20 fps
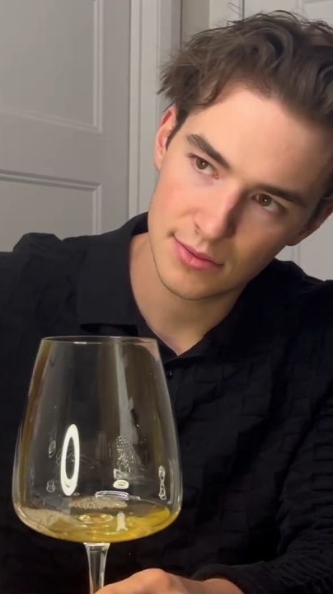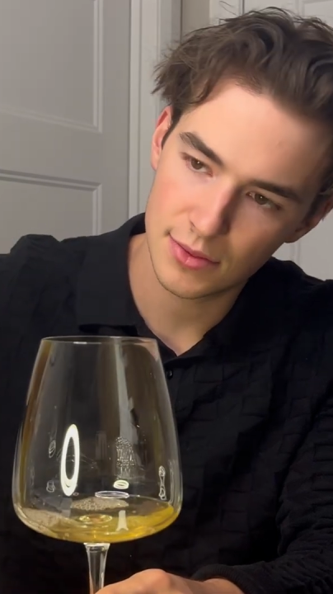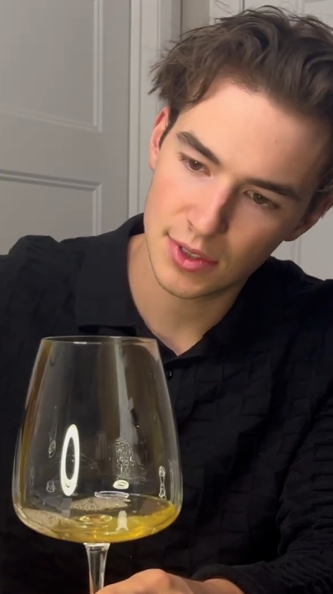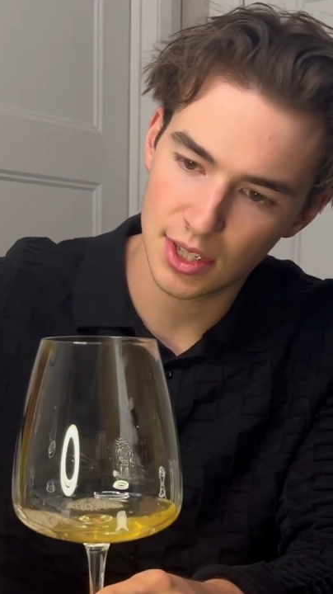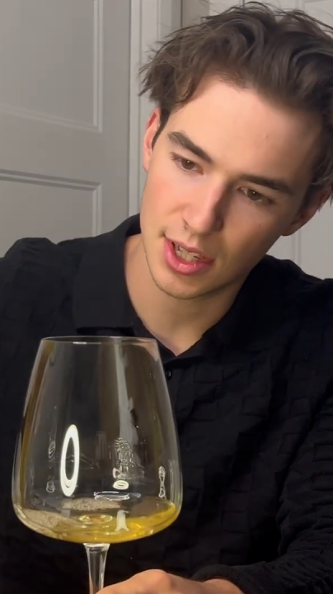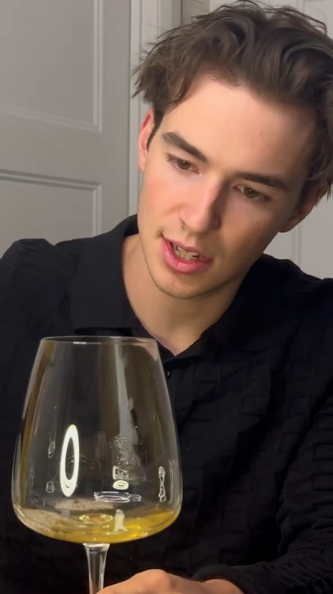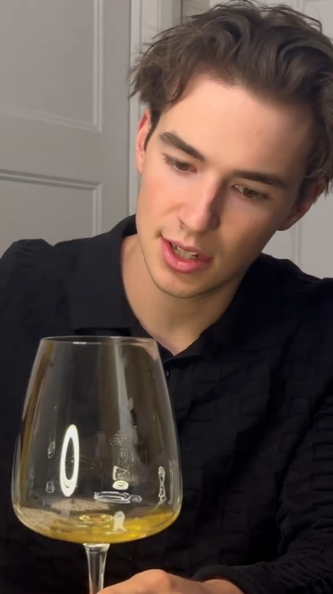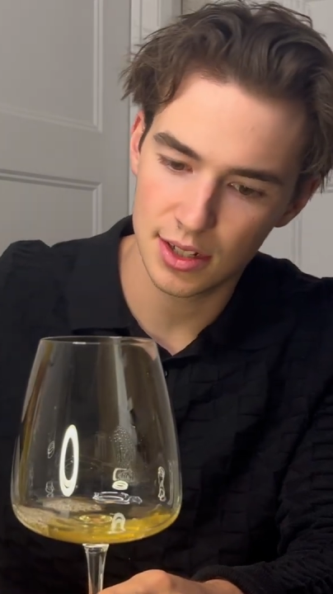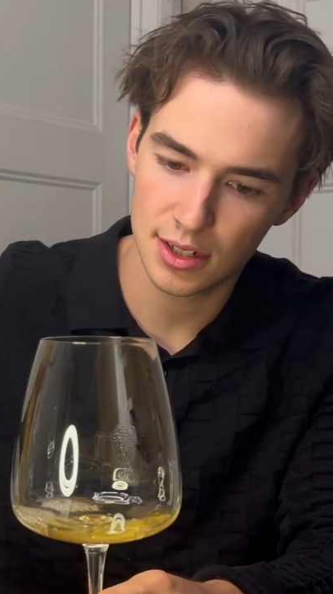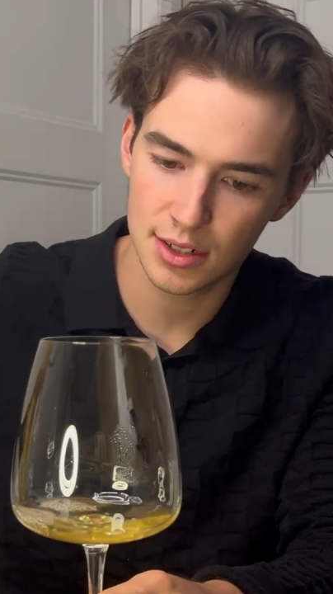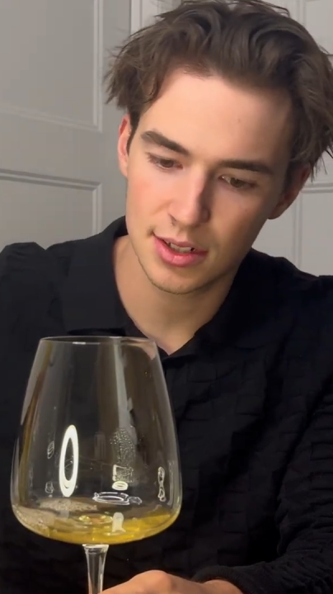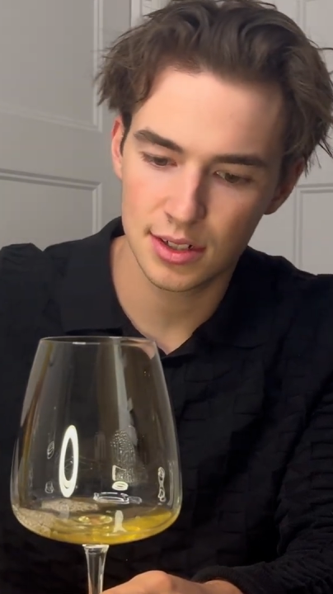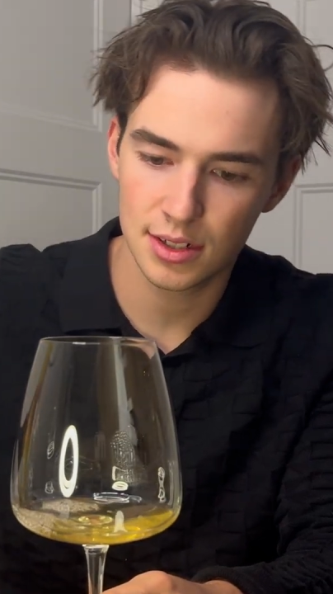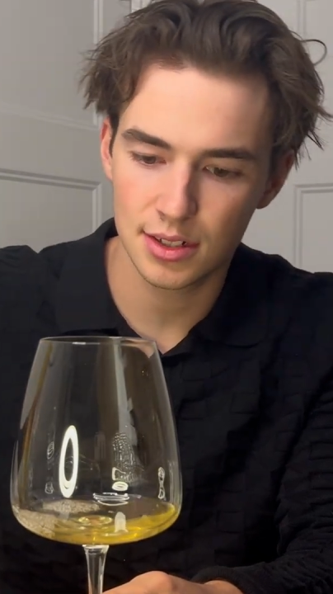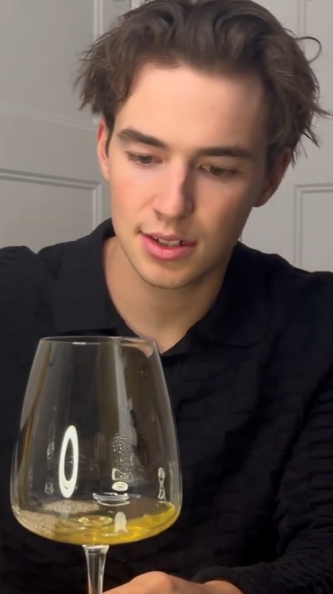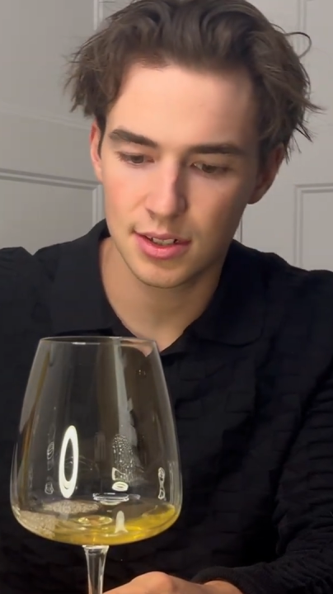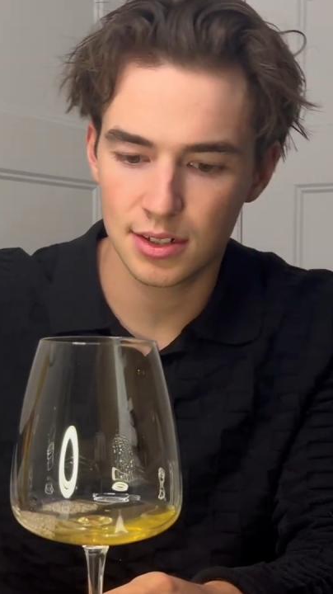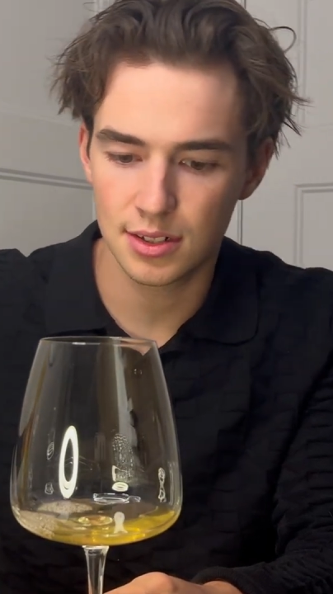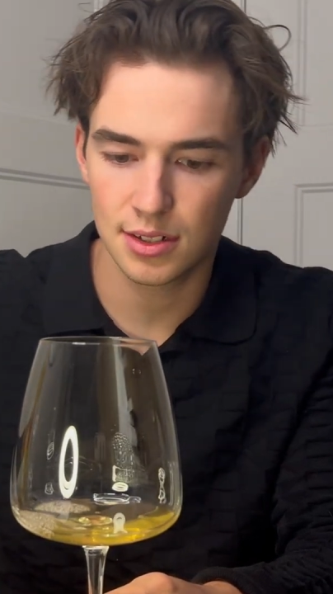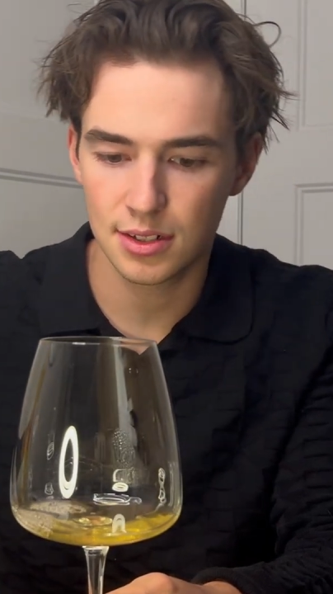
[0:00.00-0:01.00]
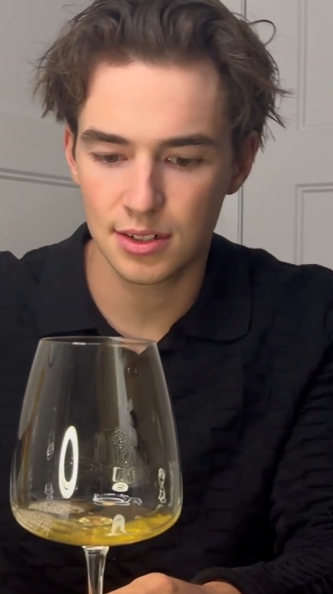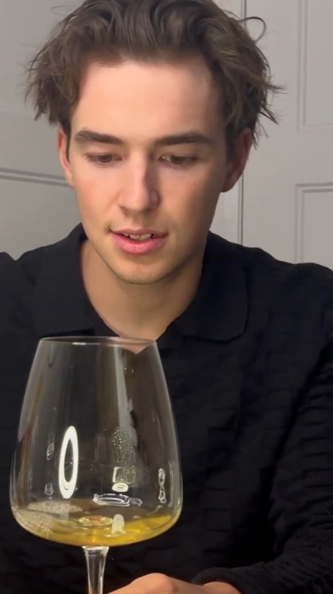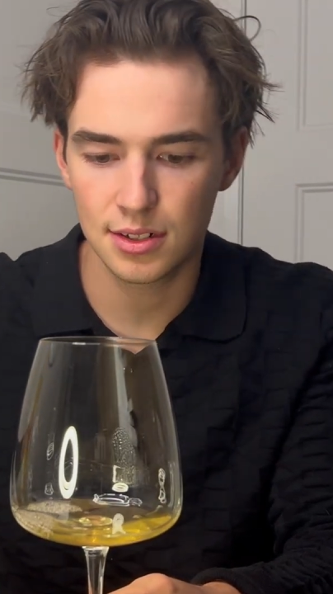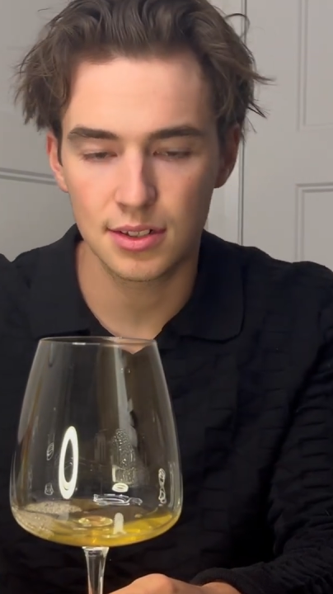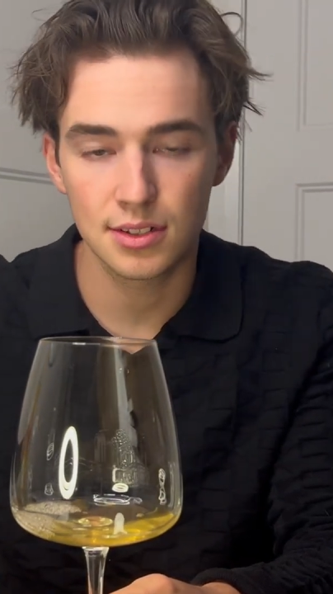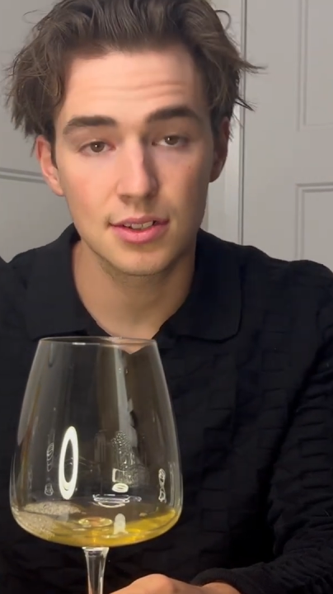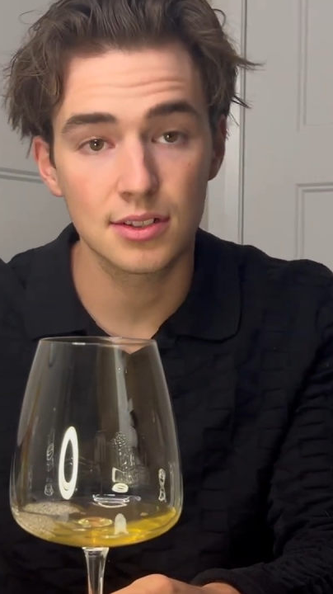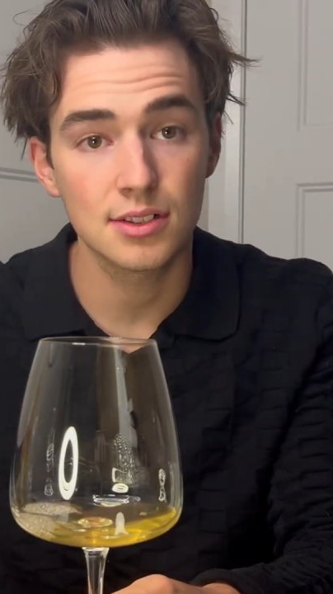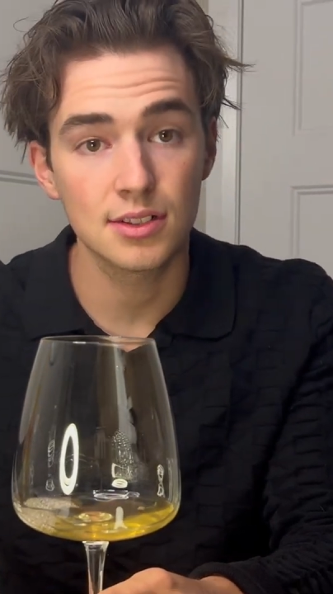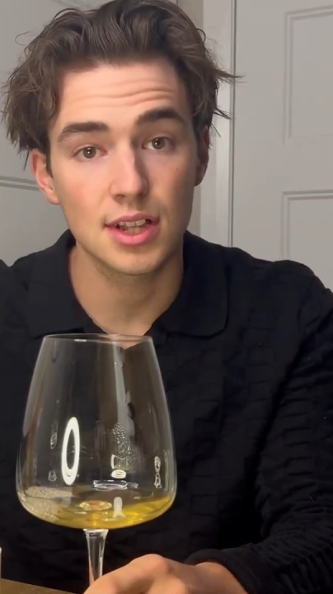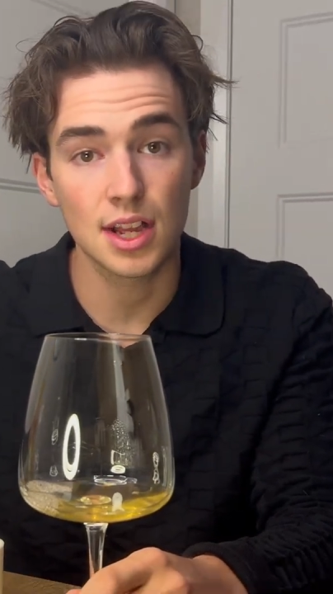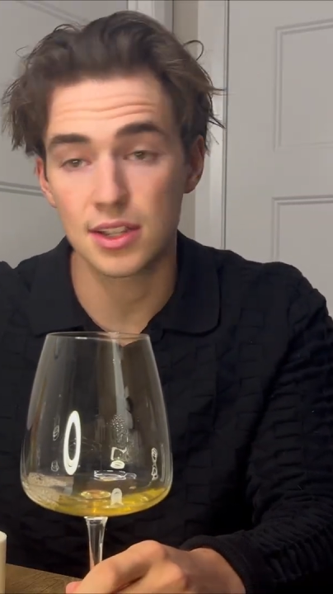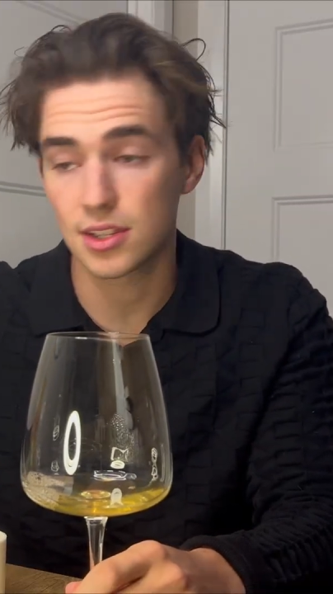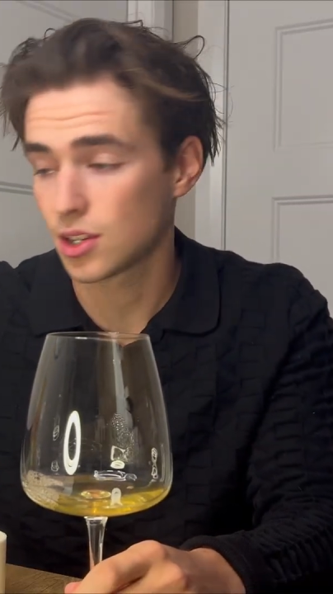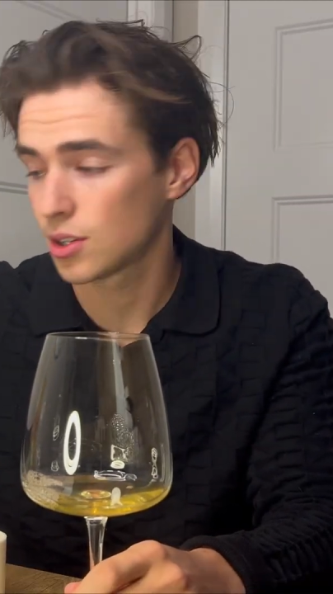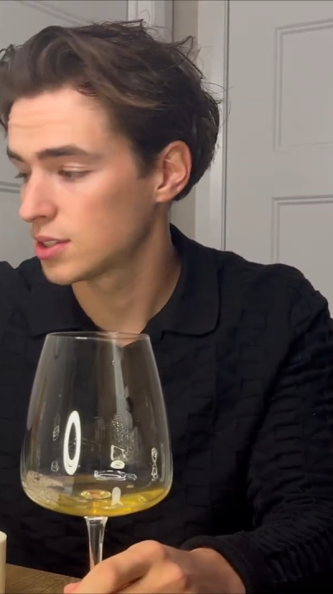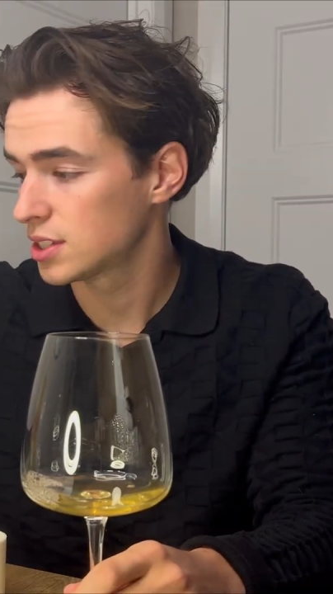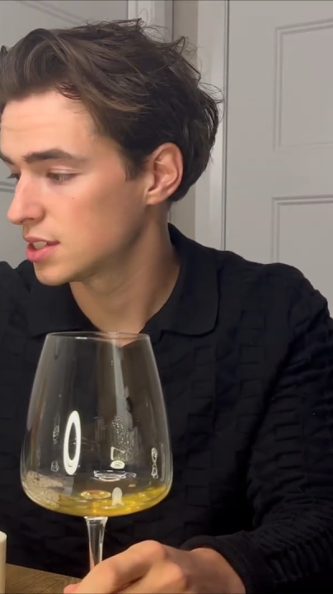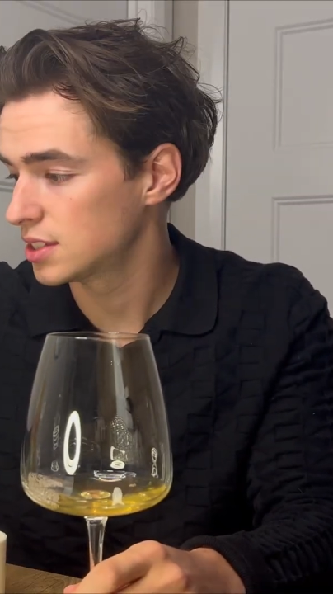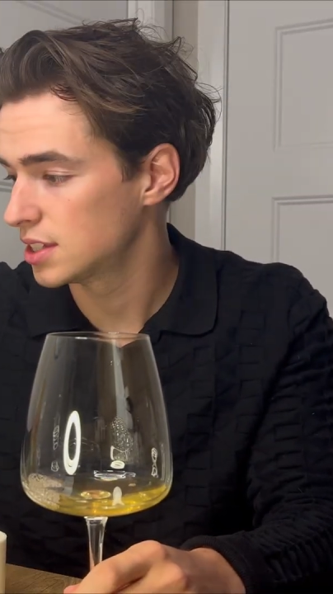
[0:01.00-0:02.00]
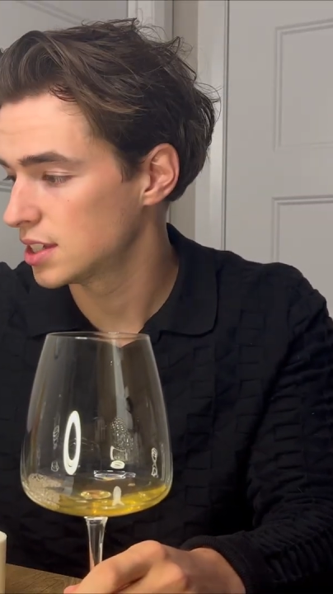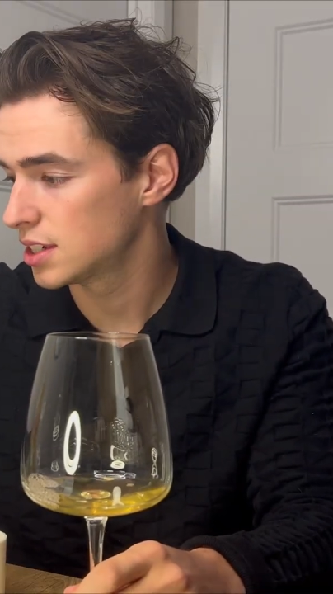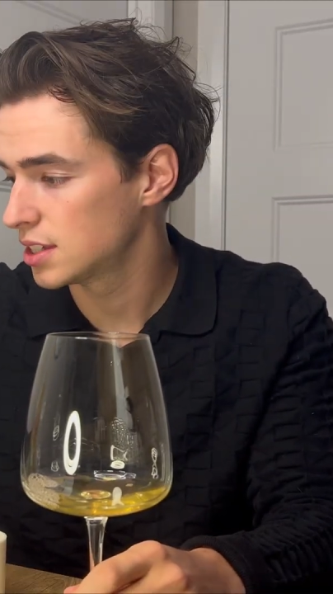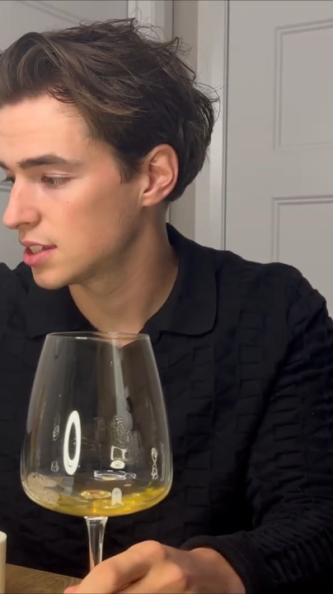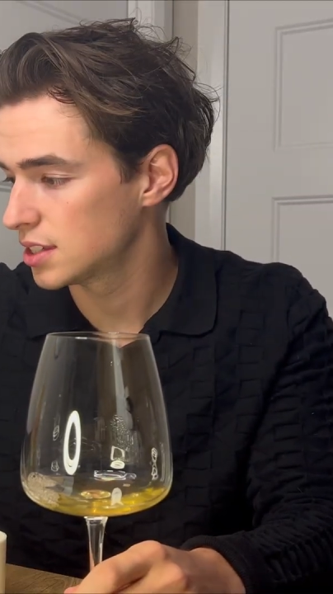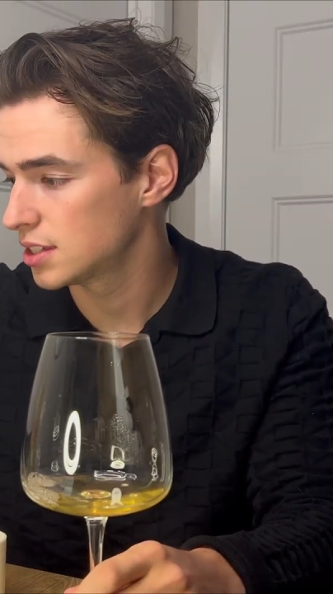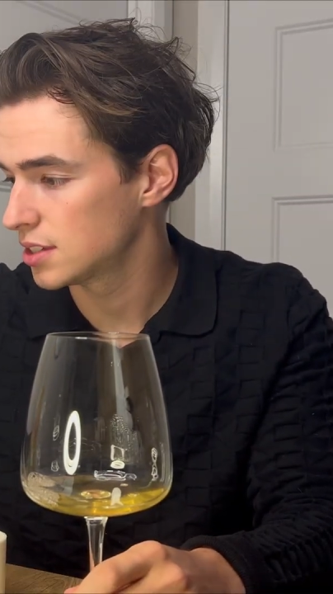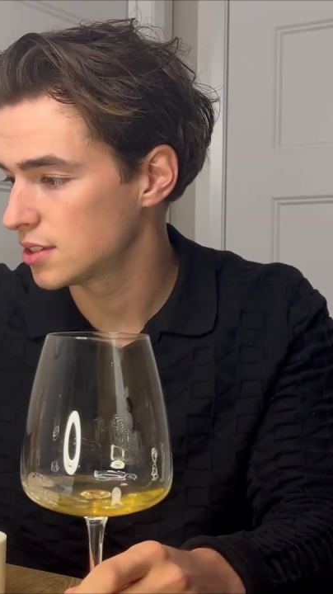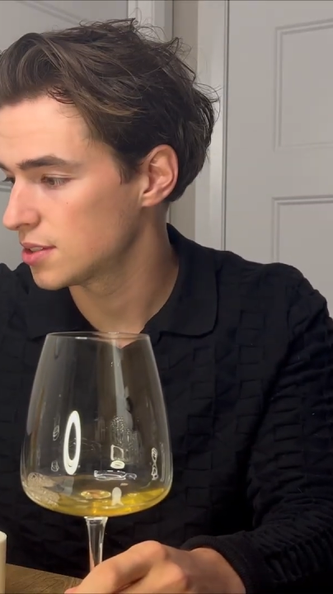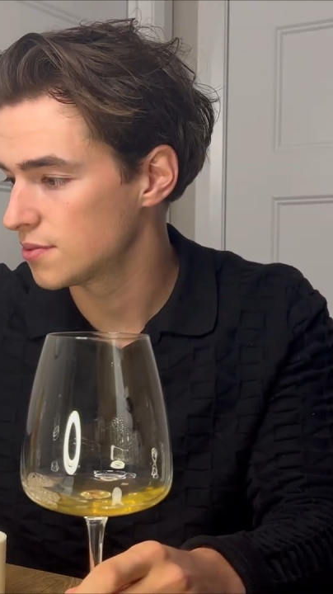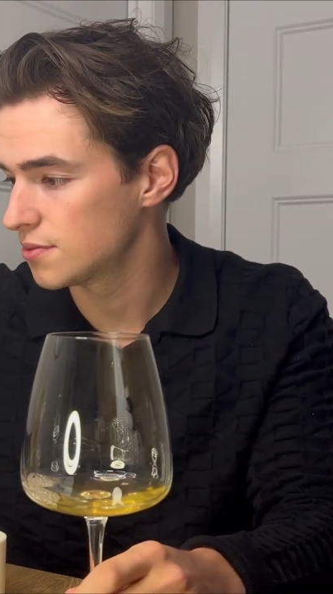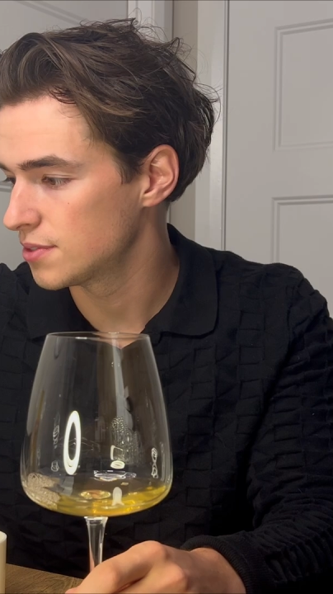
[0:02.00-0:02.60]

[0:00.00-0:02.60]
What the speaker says: Okay, that's how they did it in the